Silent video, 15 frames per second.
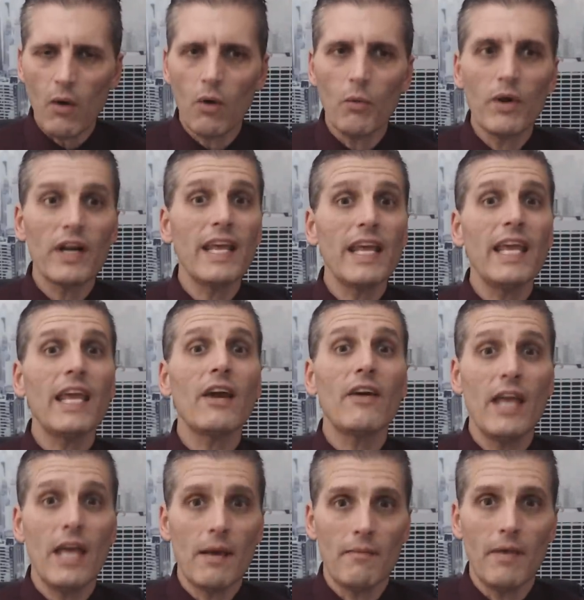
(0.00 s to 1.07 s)
We're going to hear
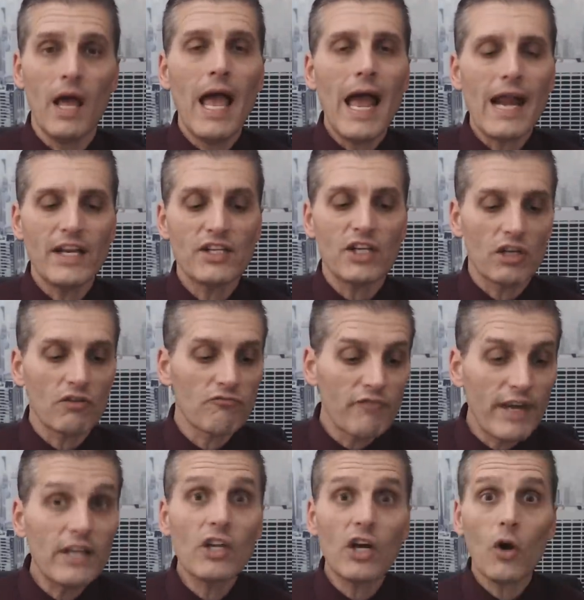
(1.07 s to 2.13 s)
him, and he's going to
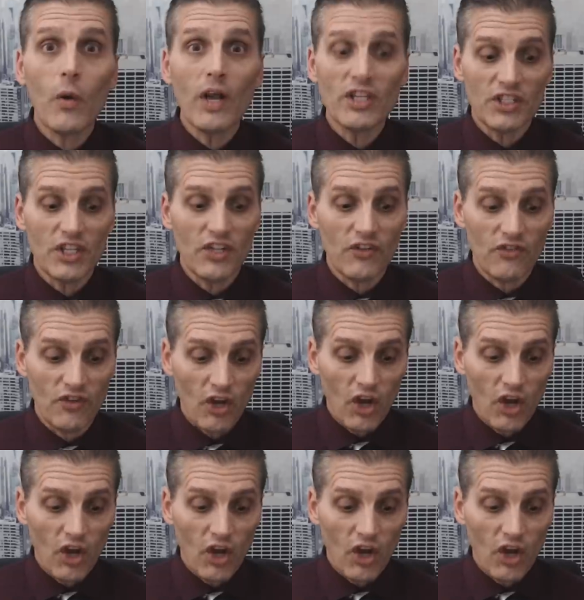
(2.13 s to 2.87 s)
read the questions.